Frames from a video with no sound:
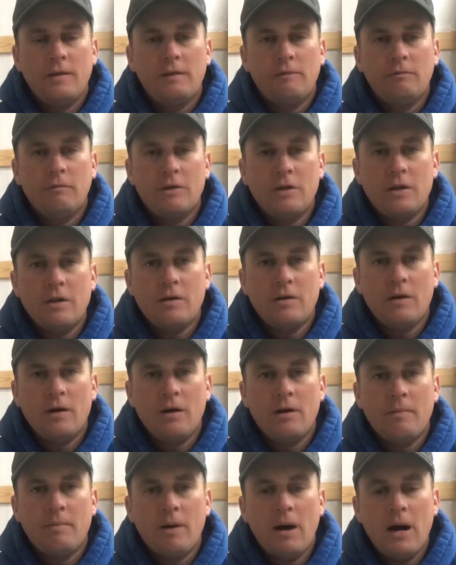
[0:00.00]
When you
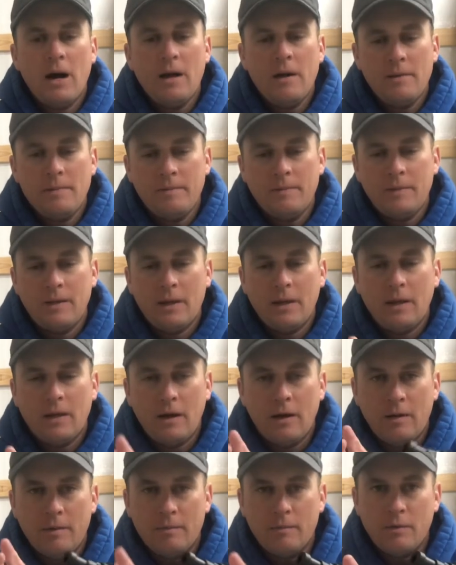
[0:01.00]
uh, buy them, they
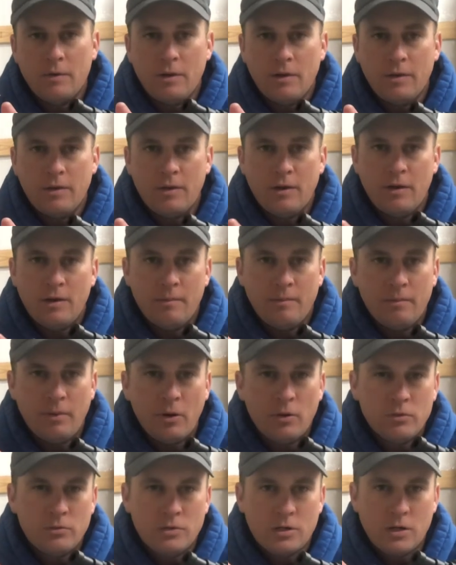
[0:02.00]
come with uh,
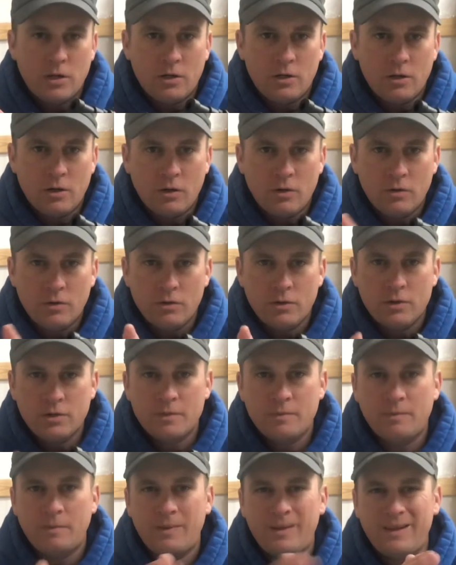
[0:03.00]
bolt-on
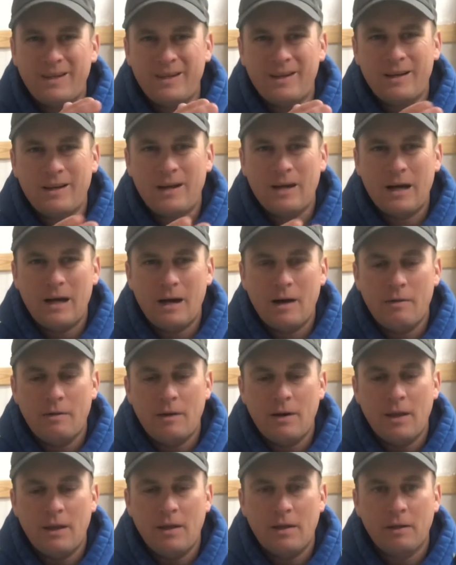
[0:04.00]
holders, but I
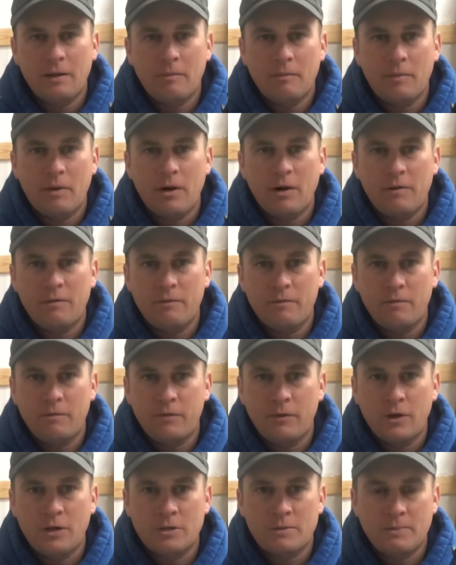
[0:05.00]
went ahead and bought
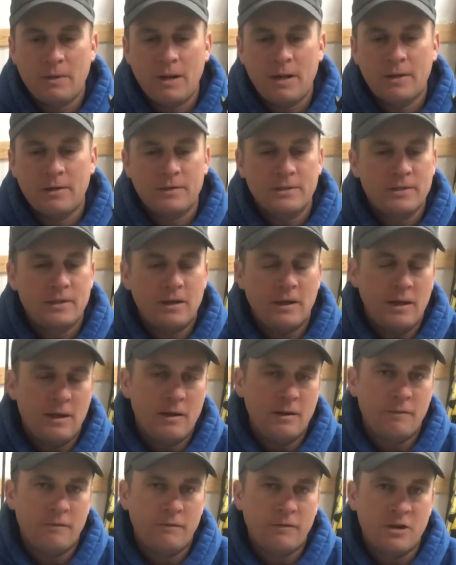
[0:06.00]
flush mounts
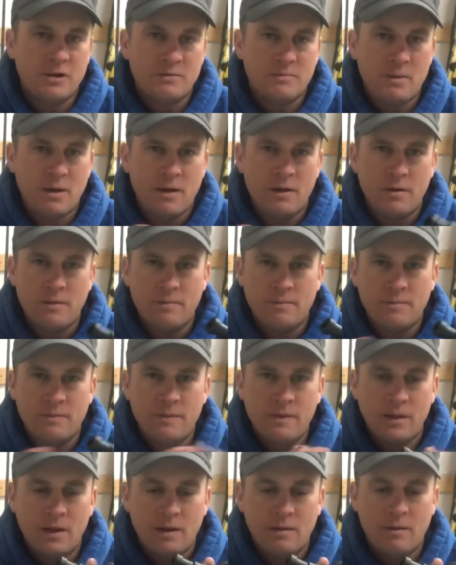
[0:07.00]
and flush mount them,
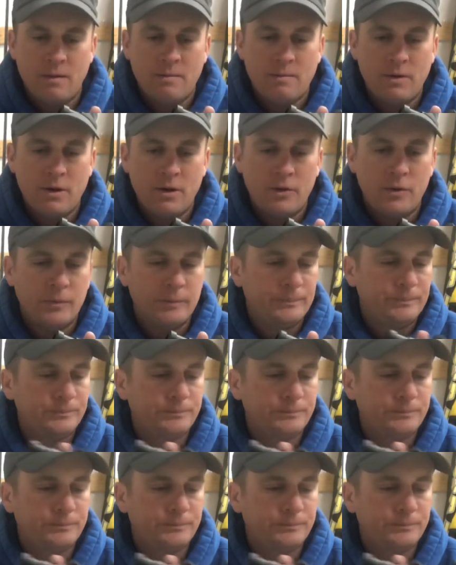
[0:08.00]
you know, my boat.